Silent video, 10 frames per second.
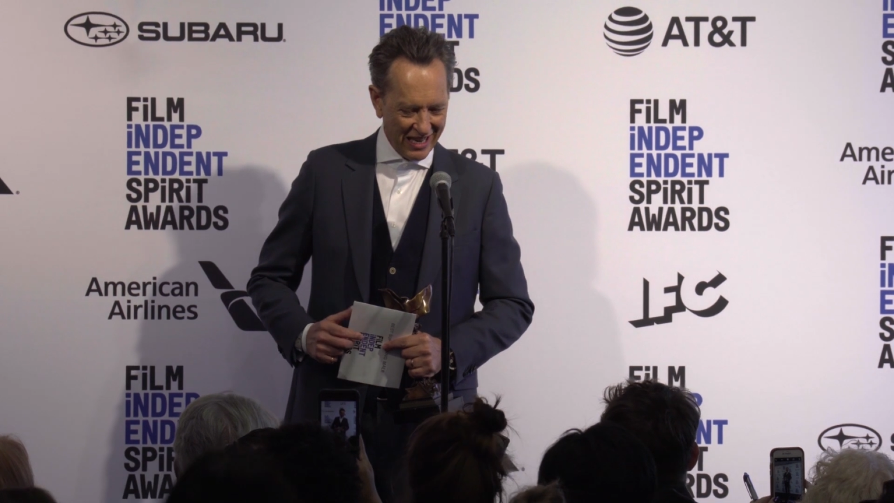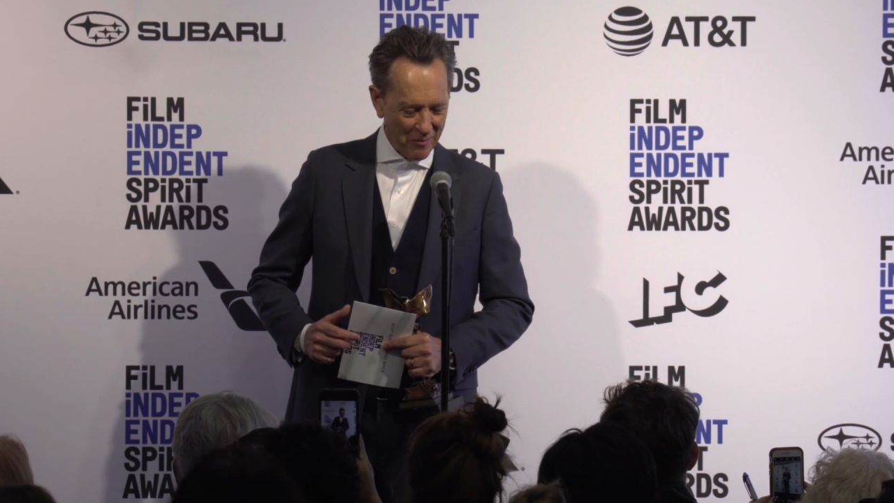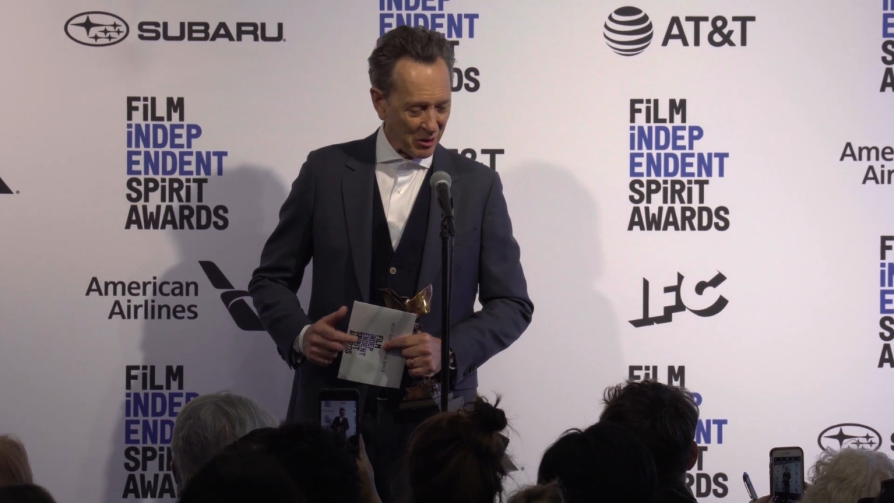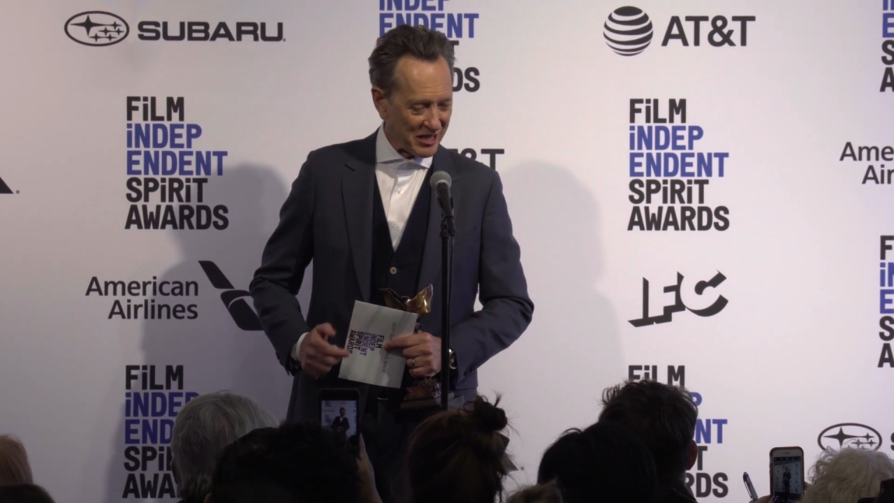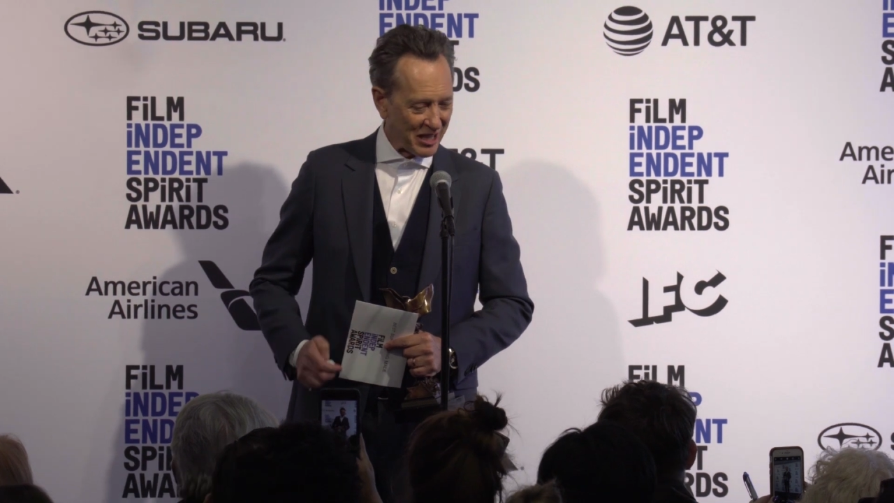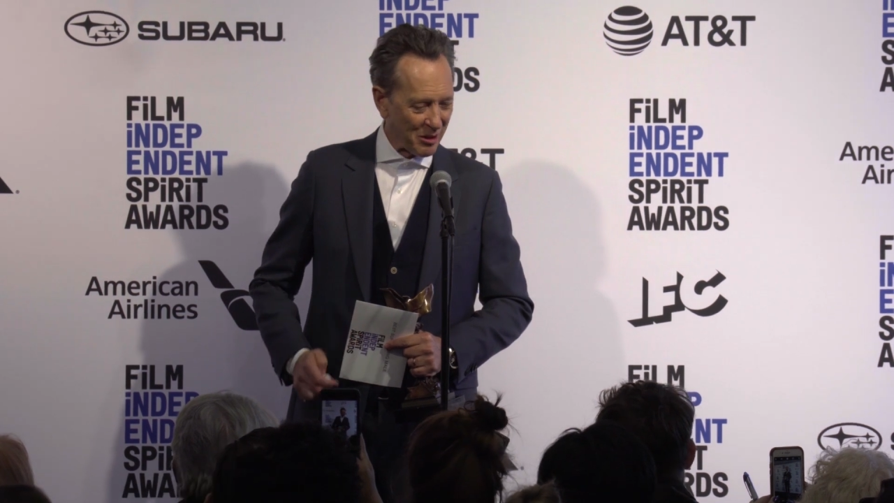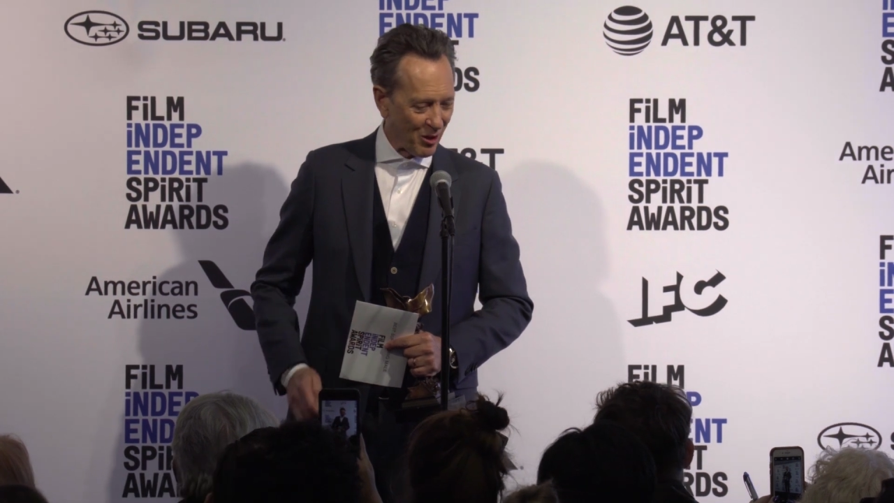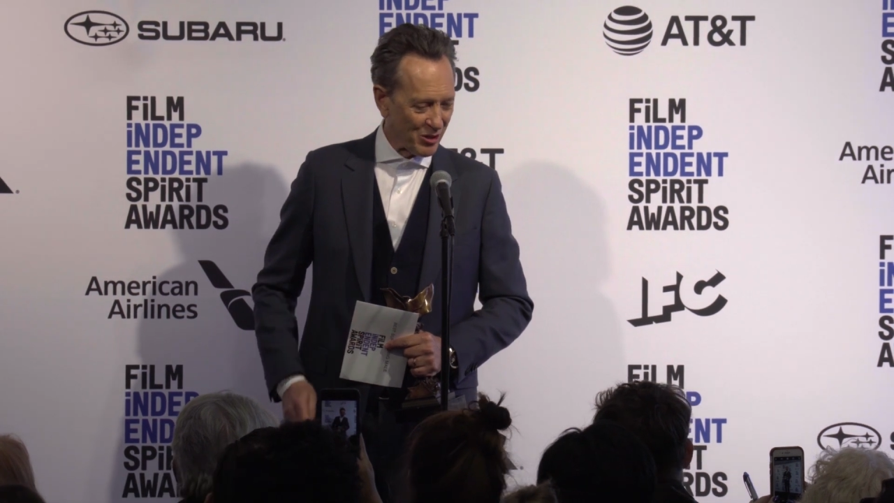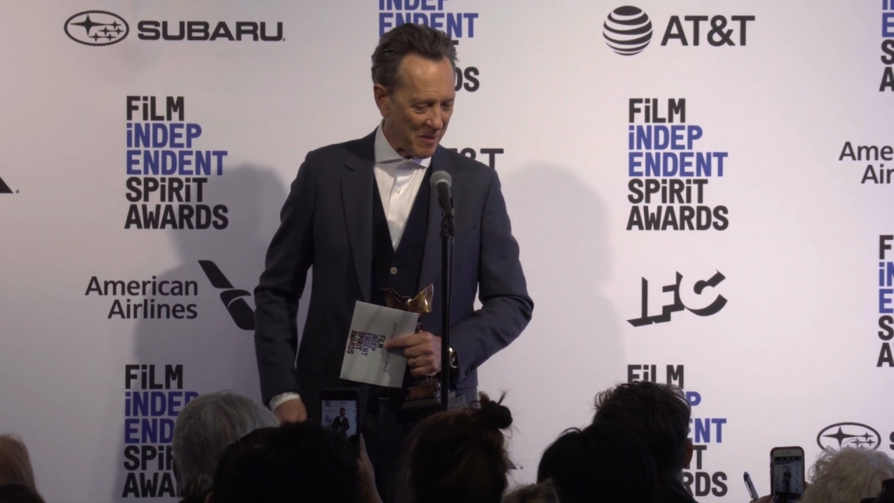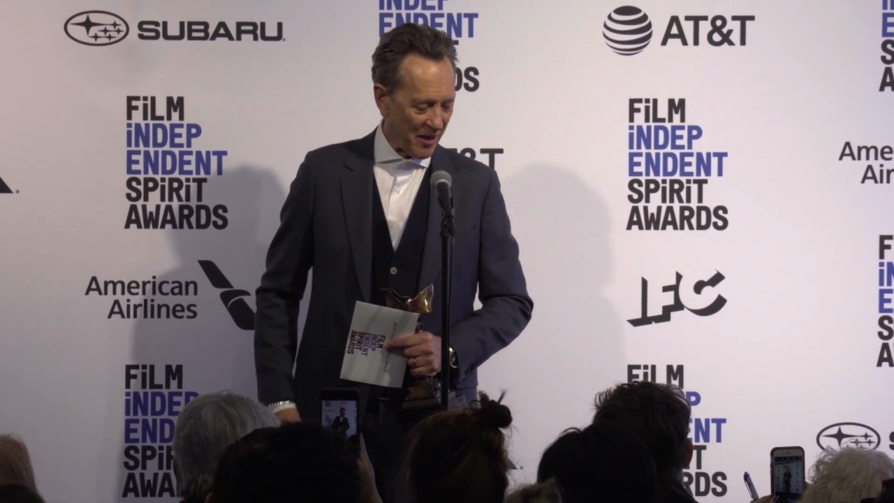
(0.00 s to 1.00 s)
I'm not singing the
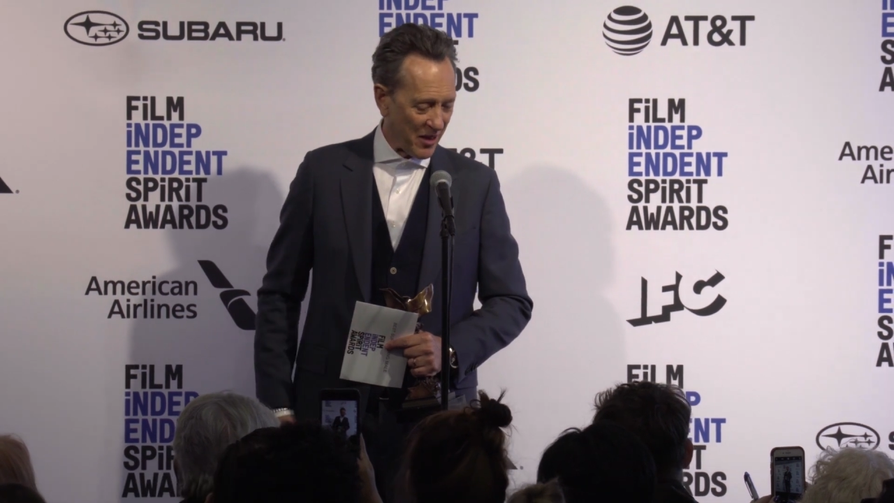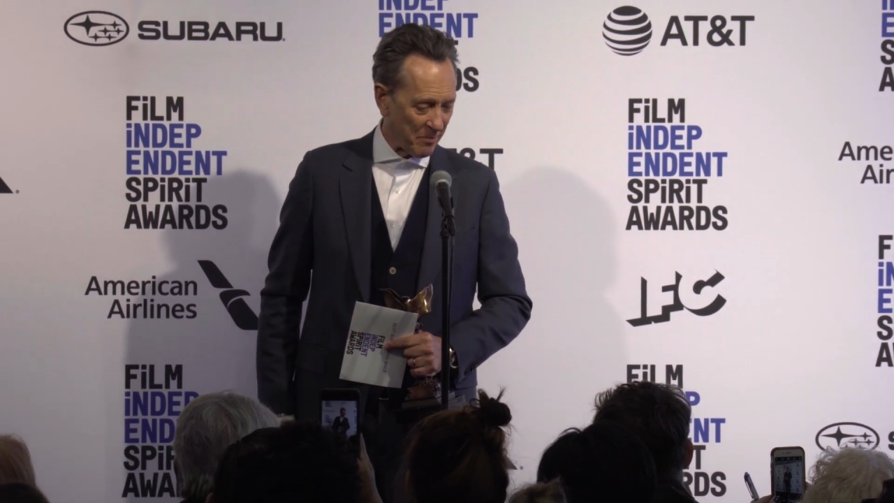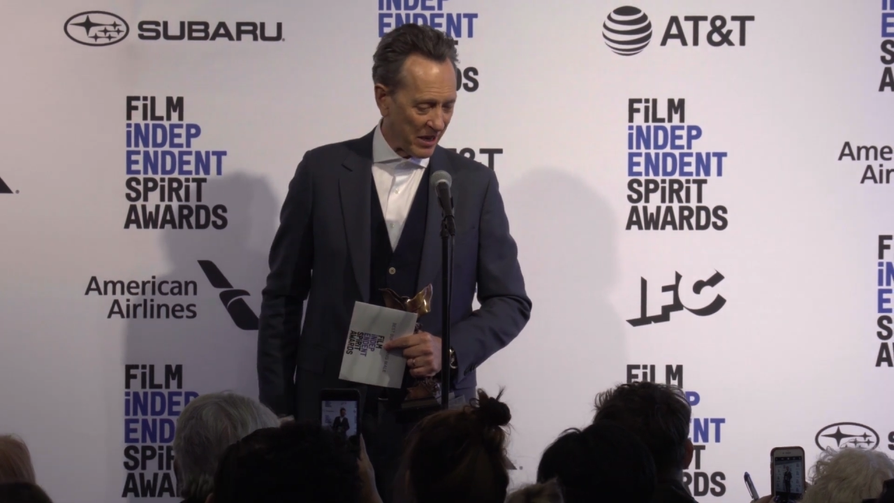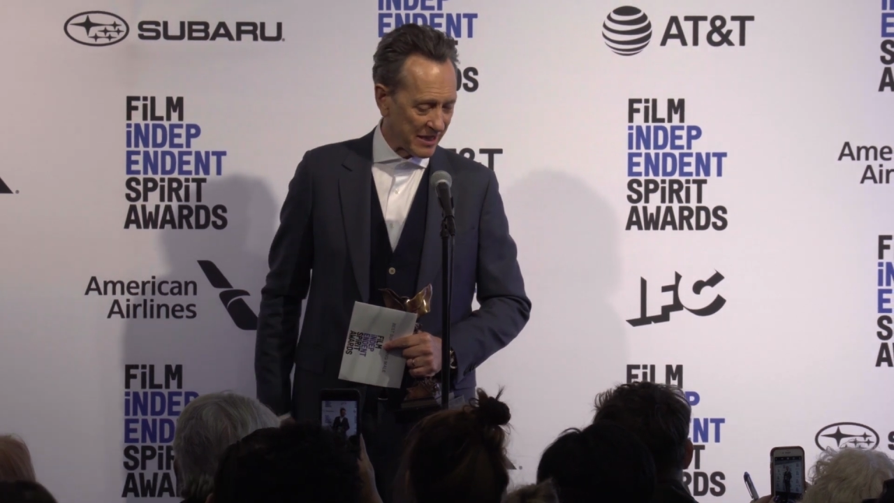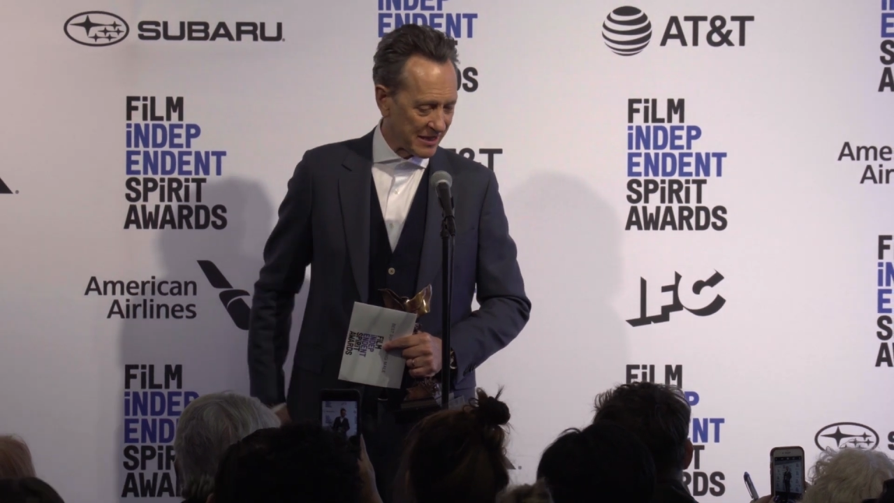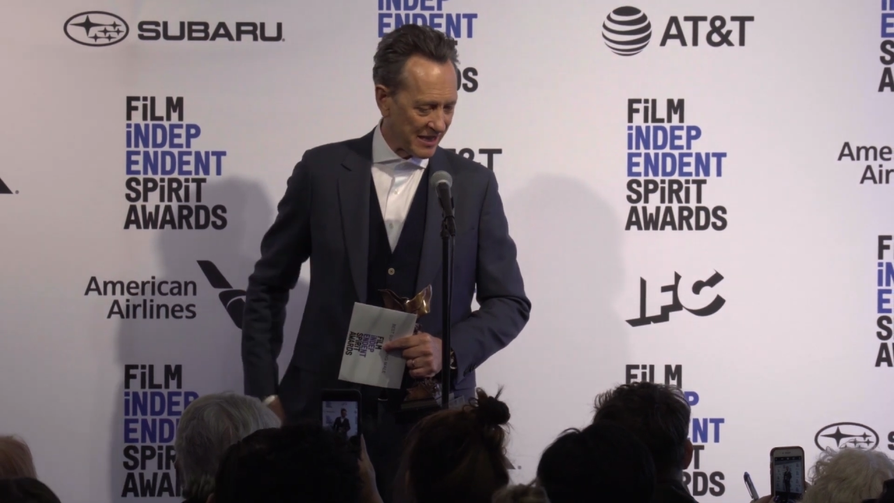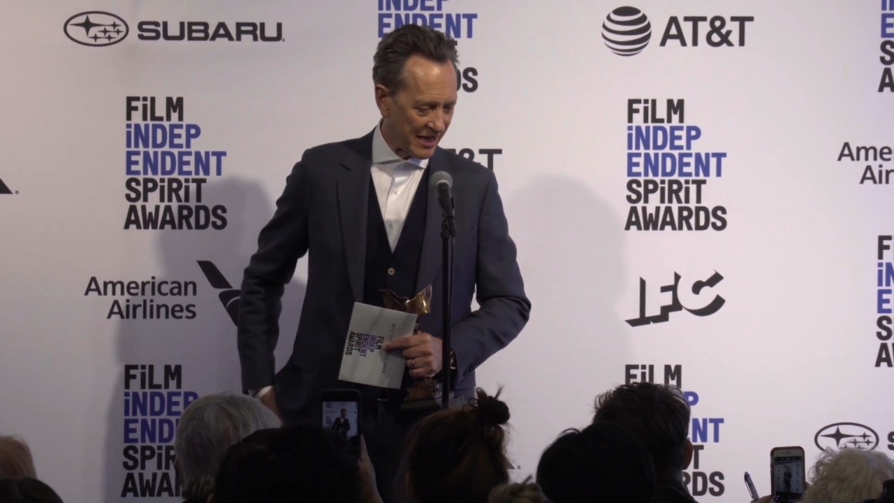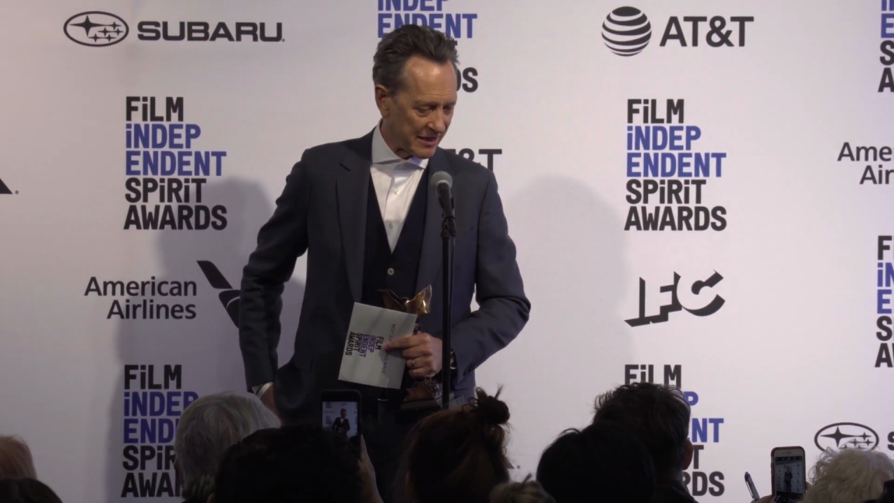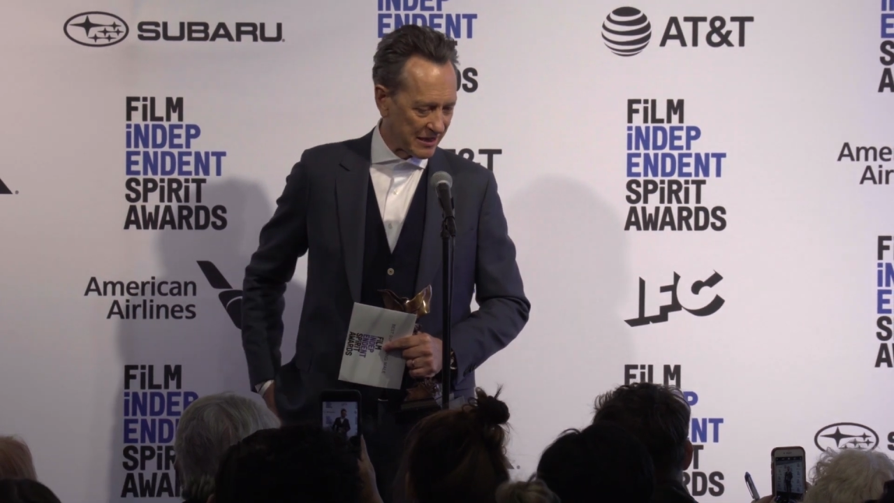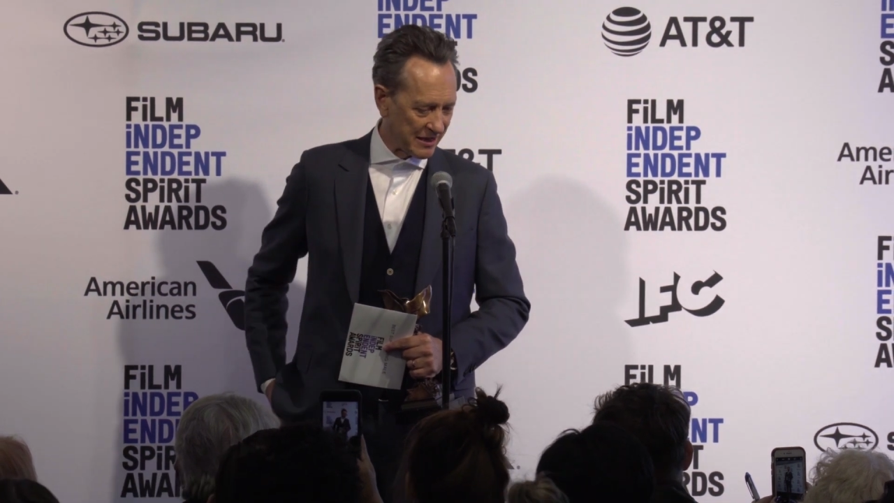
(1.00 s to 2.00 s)
blues about that, but
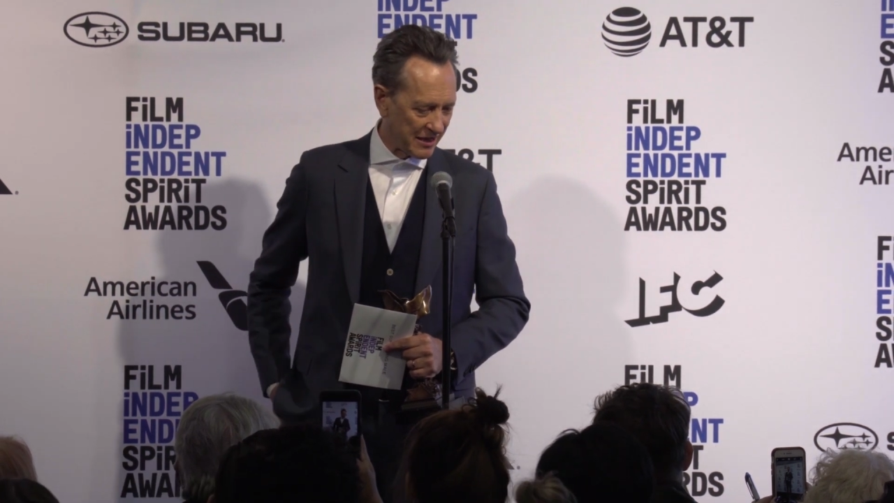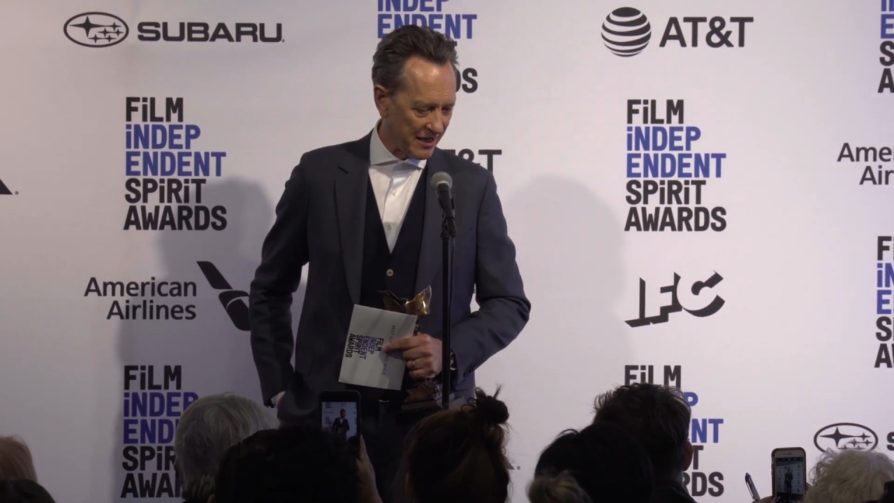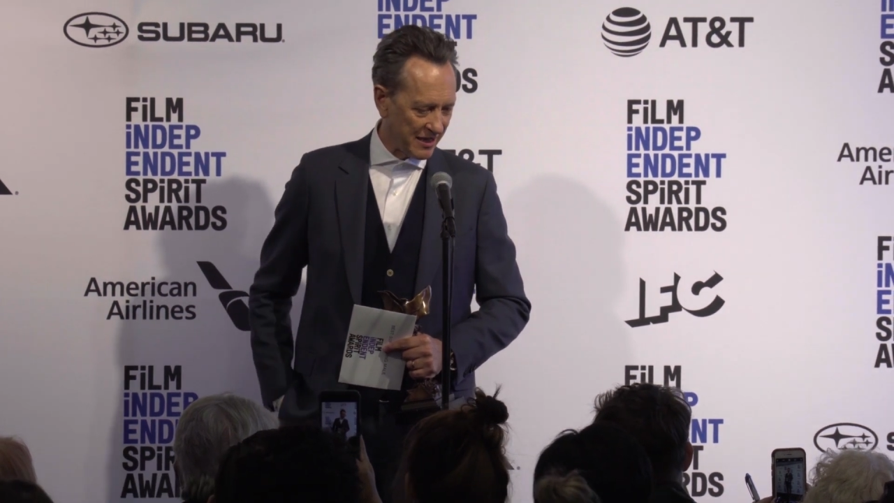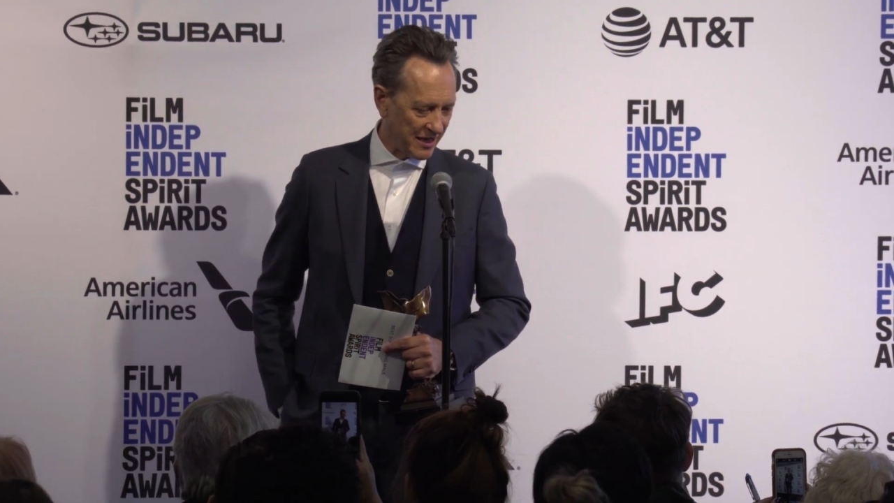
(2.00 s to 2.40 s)
it's